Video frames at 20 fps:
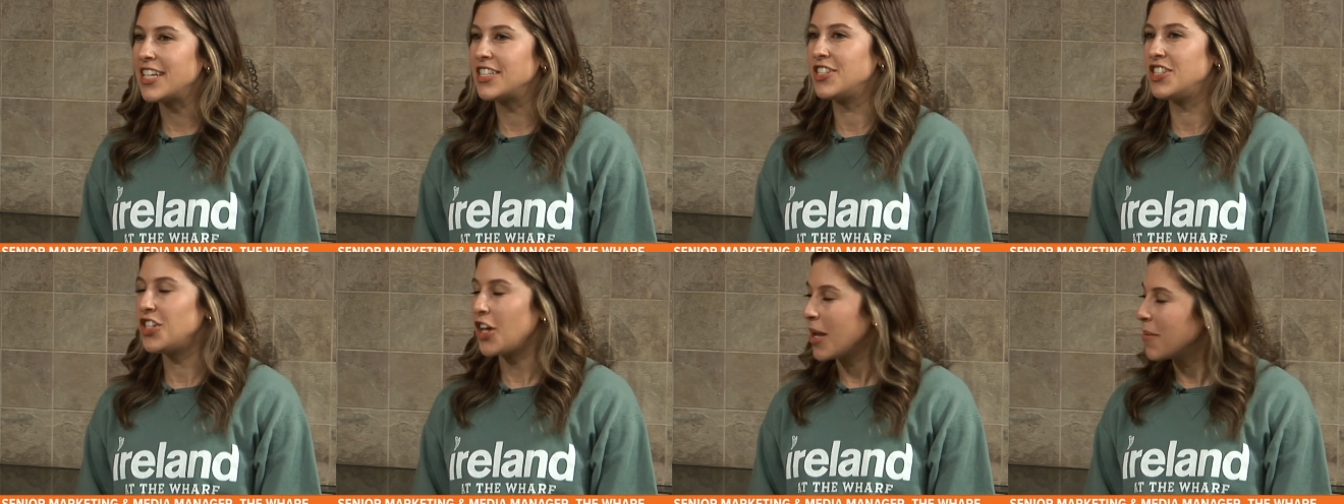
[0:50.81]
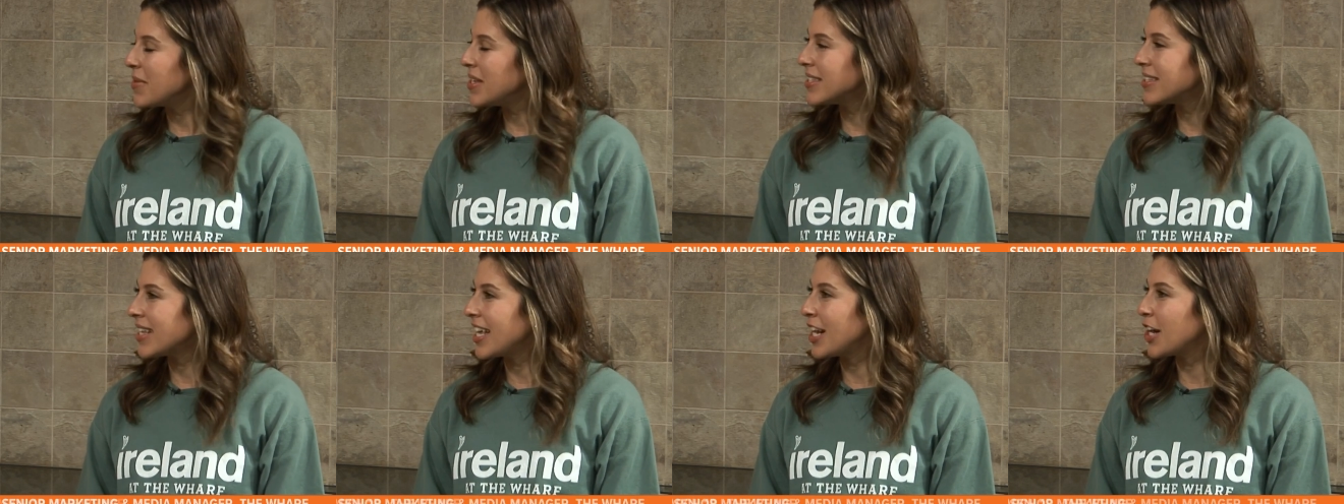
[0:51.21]

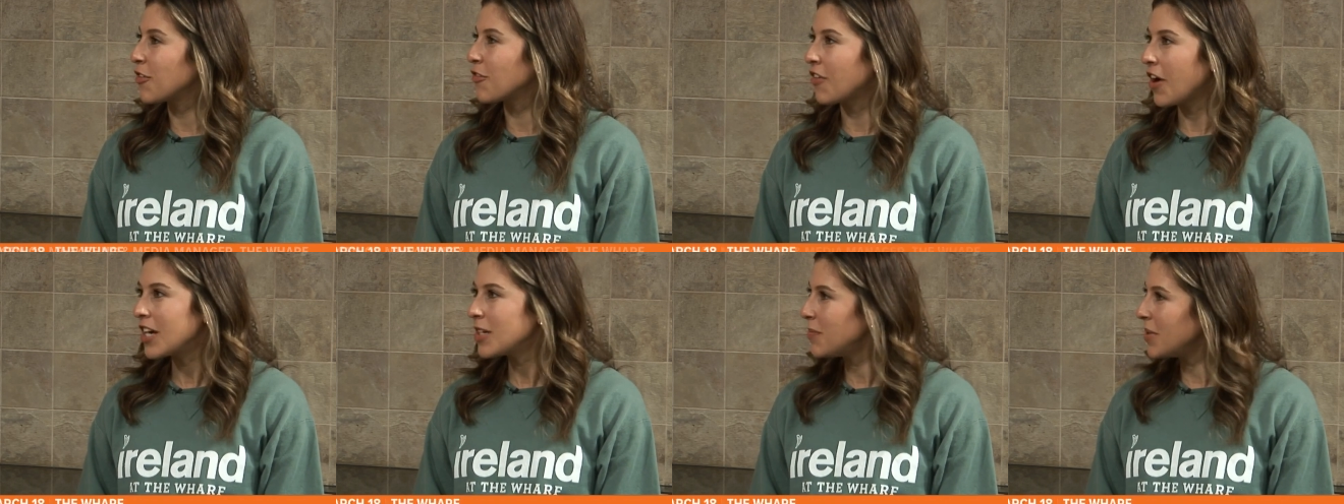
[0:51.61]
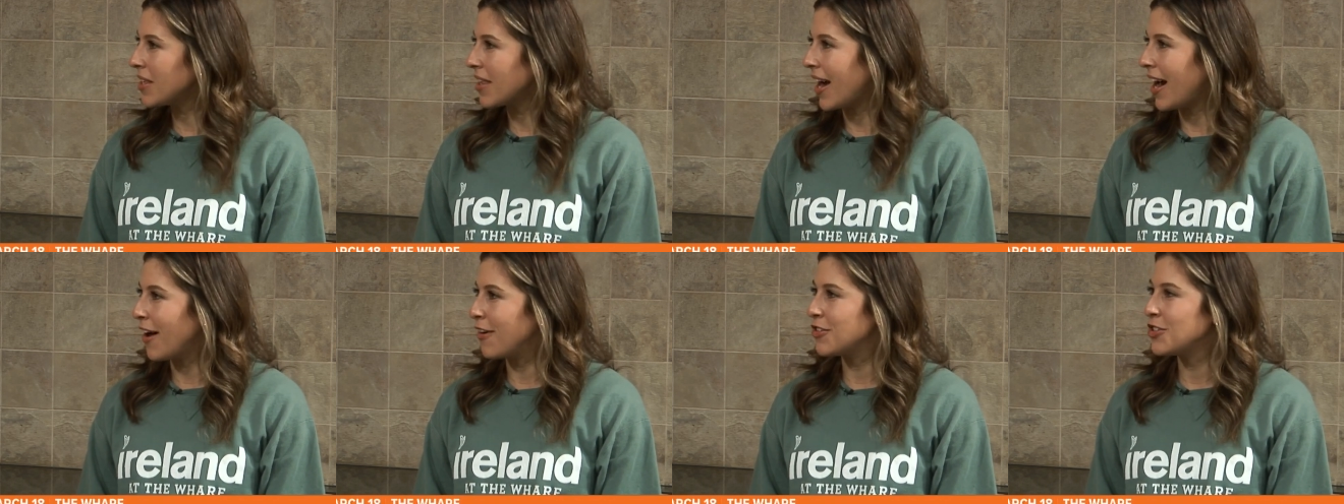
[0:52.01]
Jameson Rugby
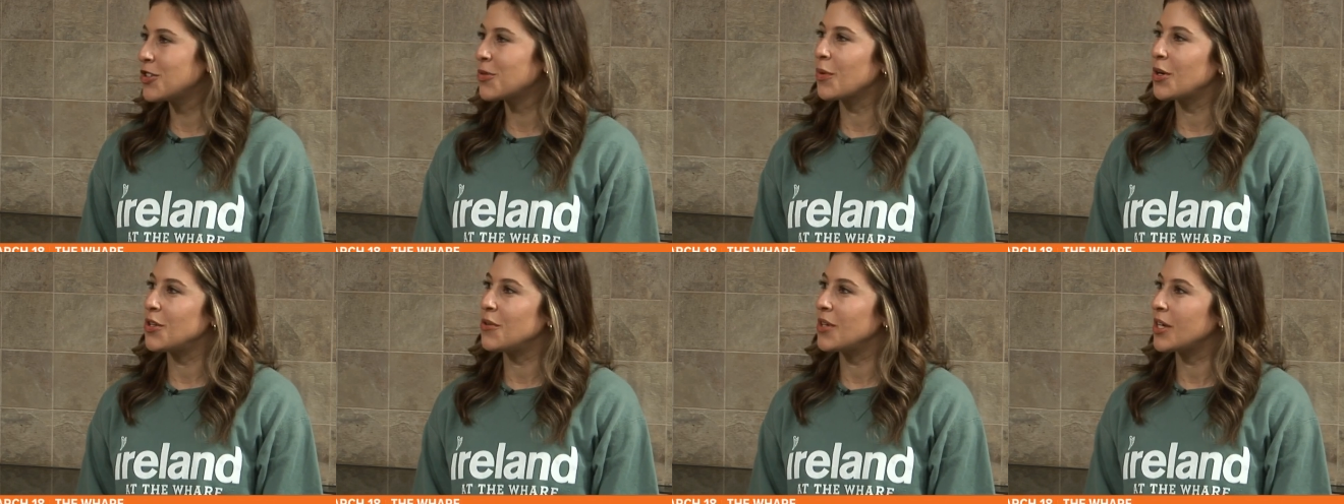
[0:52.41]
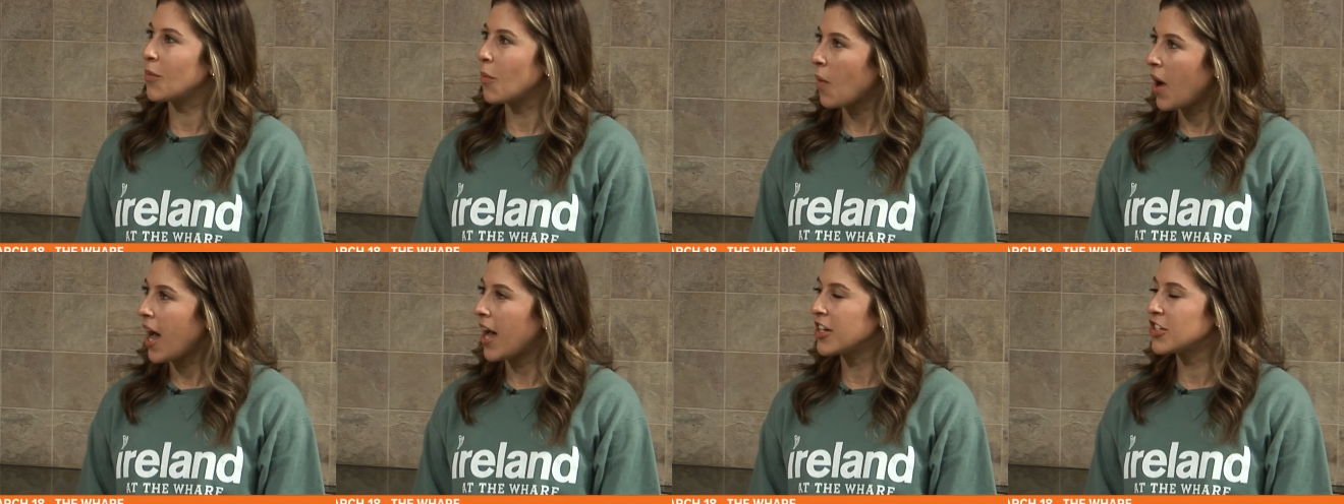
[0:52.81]
Lounge where you can
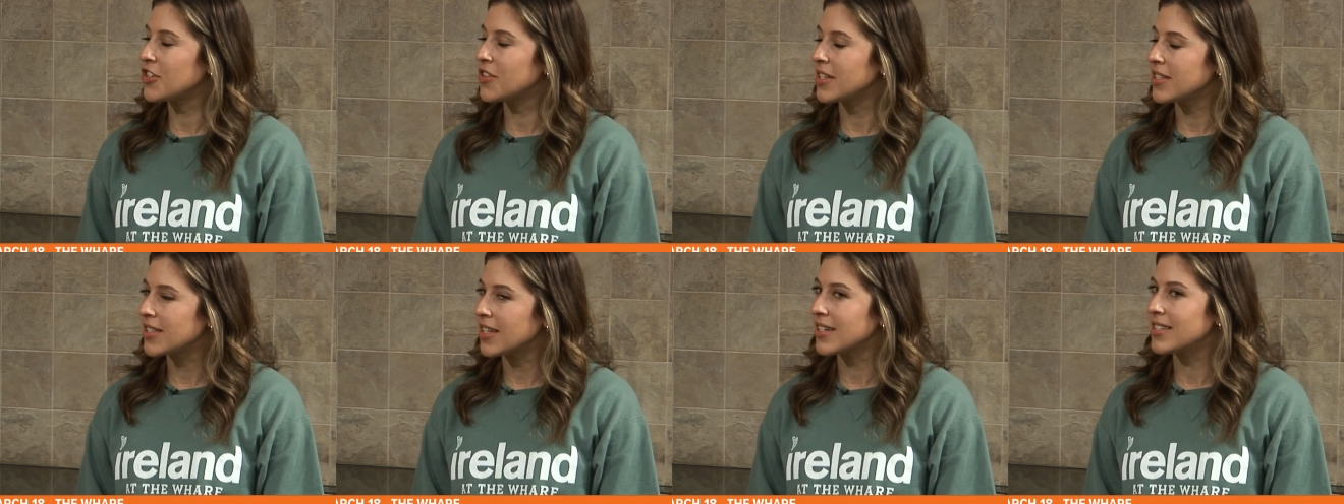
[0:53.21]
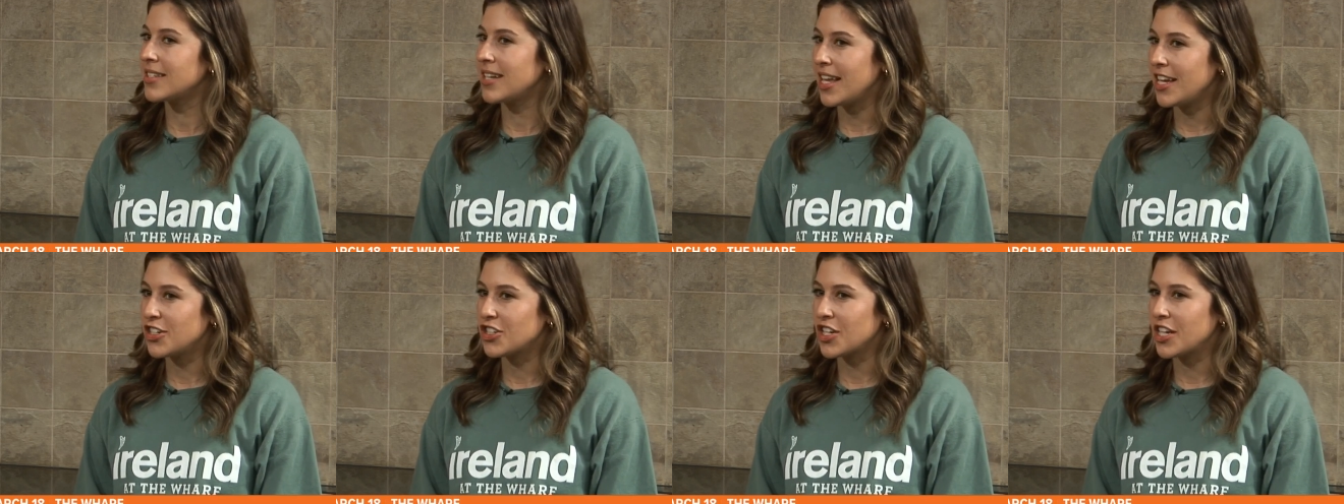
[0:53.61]
watch the Six
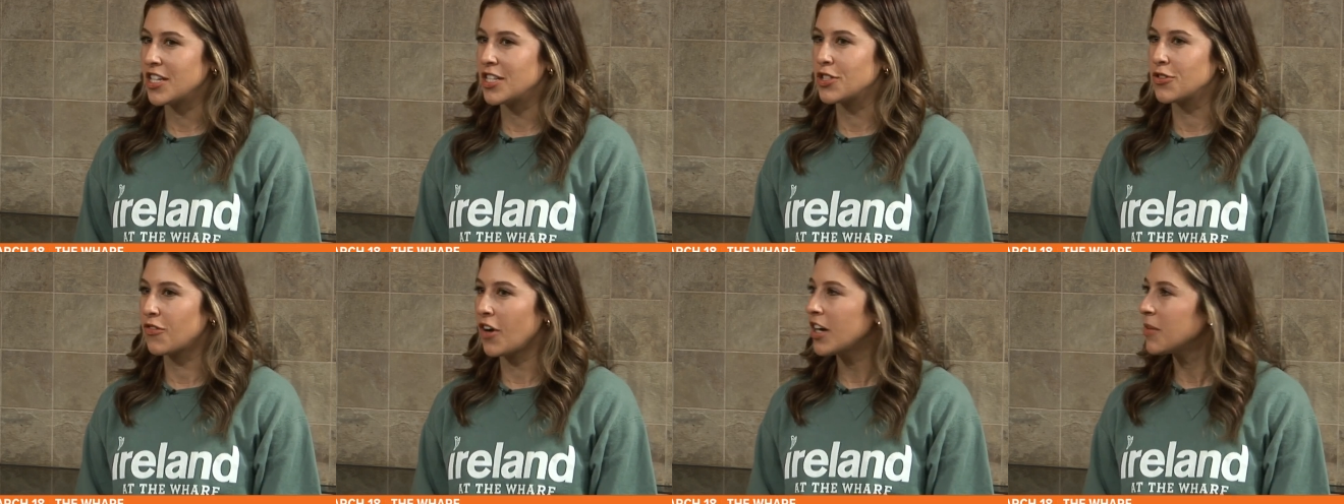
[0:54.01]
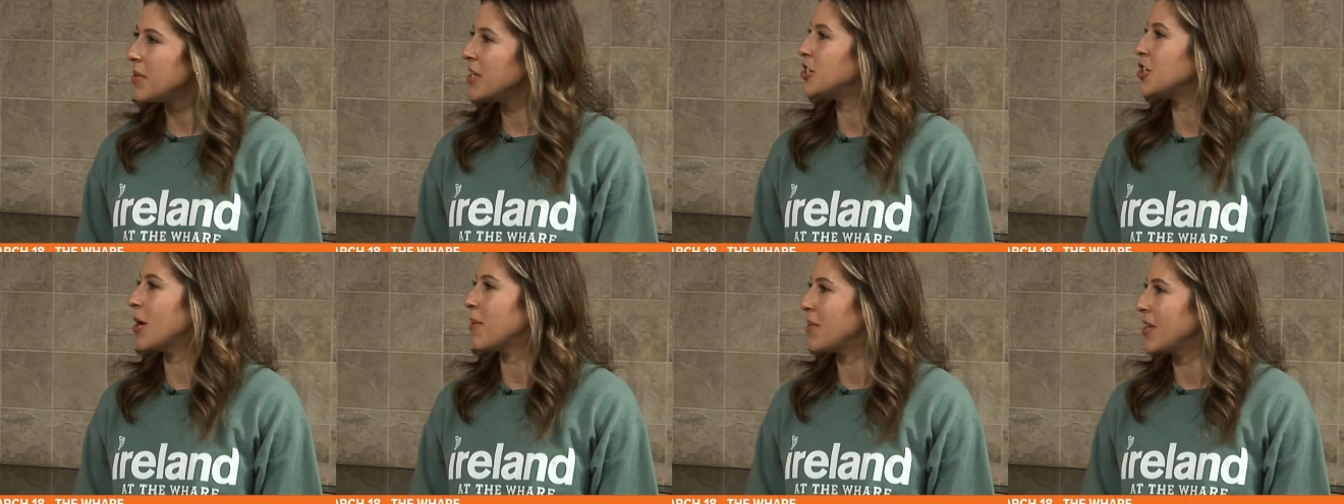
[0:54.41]
Nations Rugby
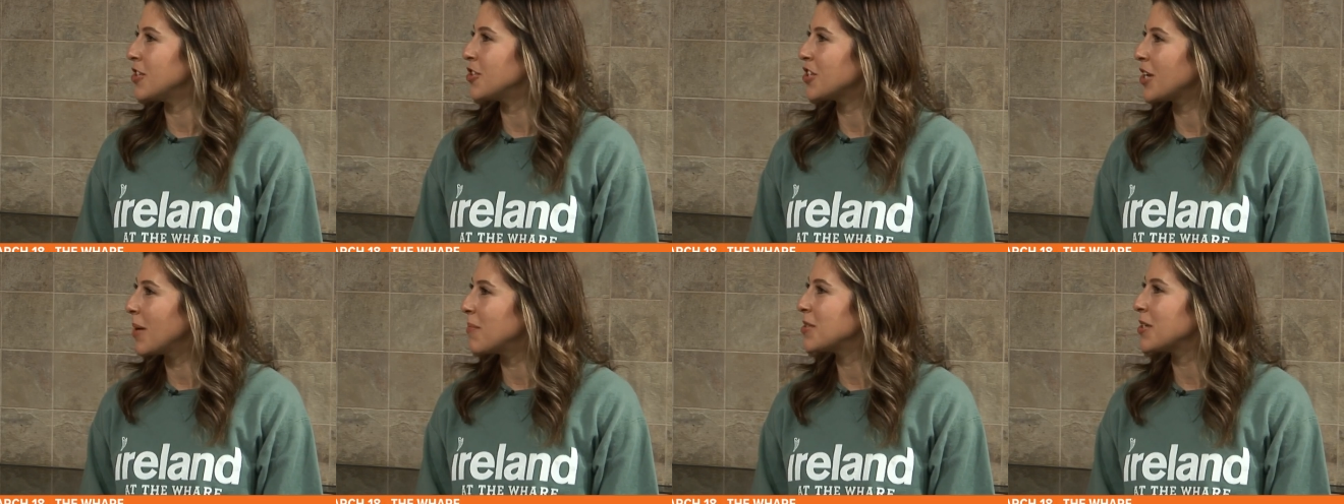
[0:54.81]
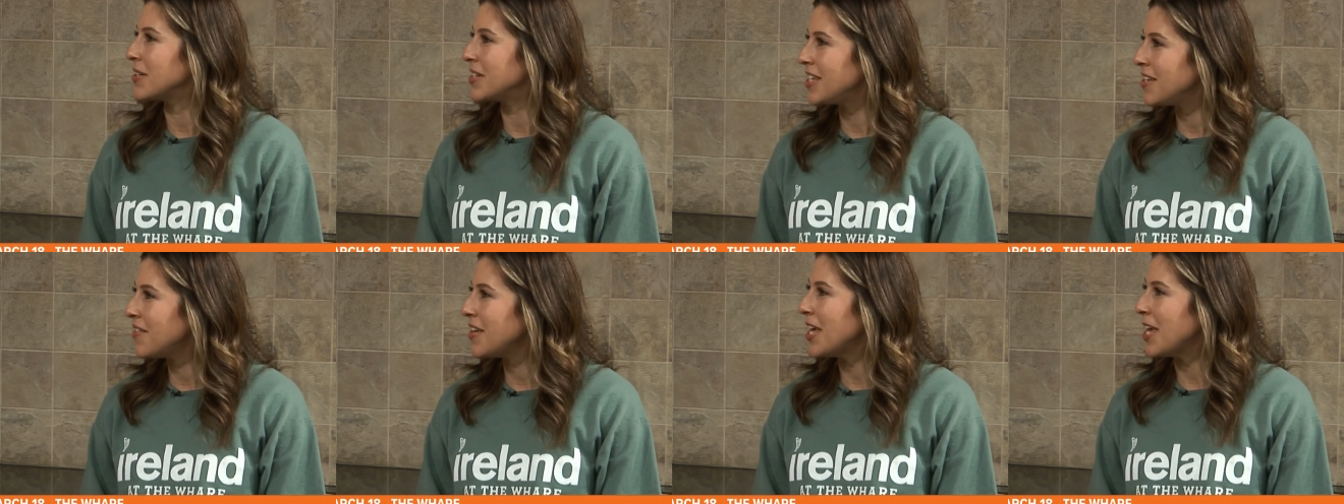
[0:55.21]
Championships on
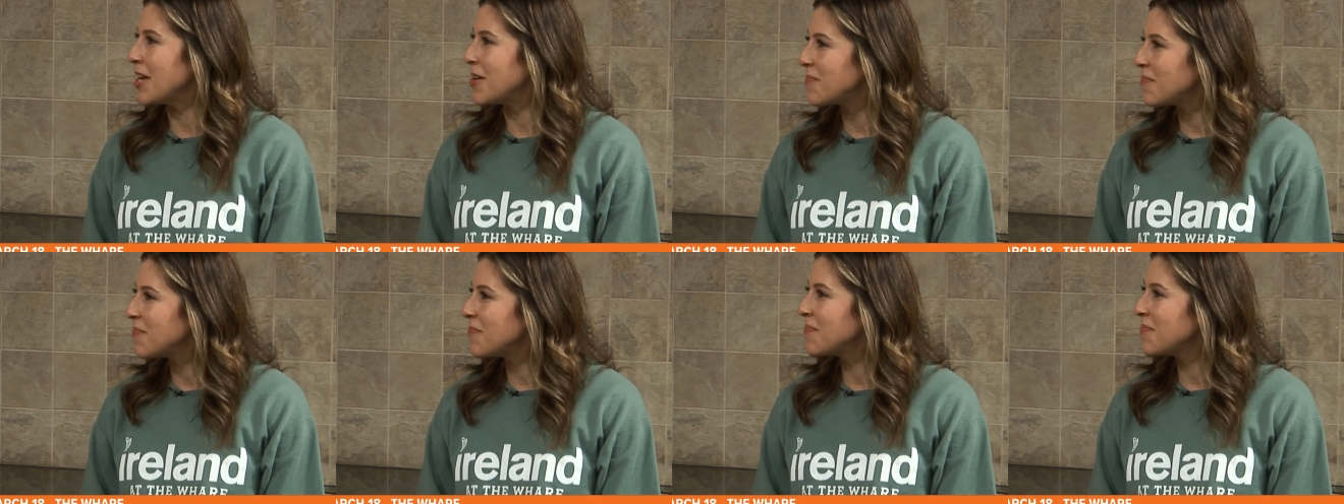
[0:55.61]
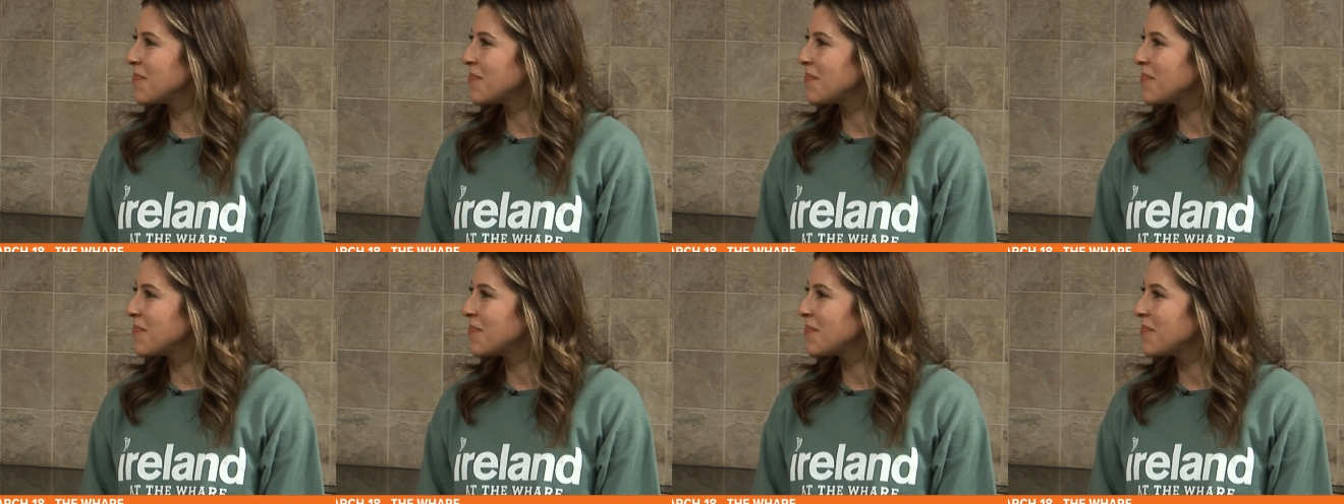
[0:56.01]
TV. Wow.